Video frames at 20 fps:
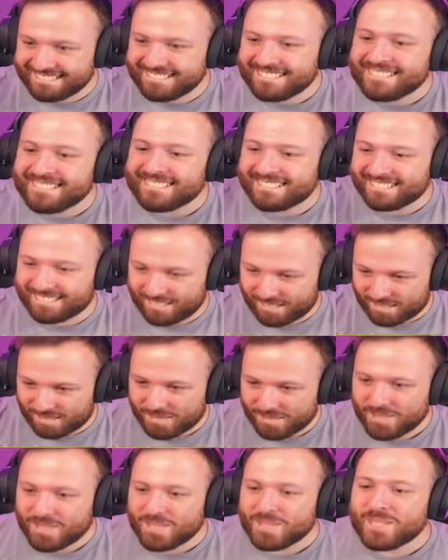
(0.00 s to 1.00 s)

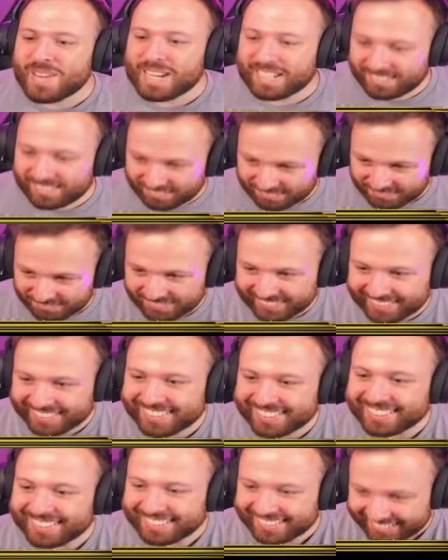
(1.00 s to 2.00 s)

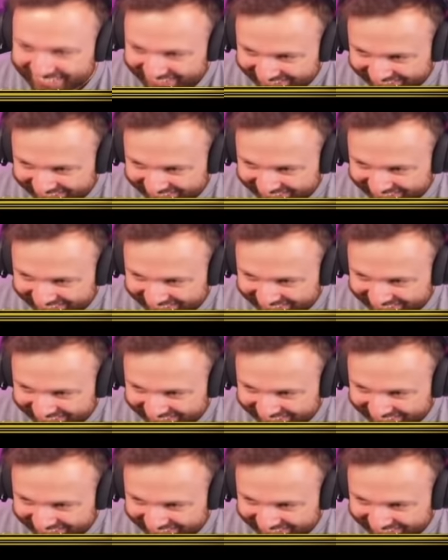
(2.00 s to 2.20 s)
(no one is talking)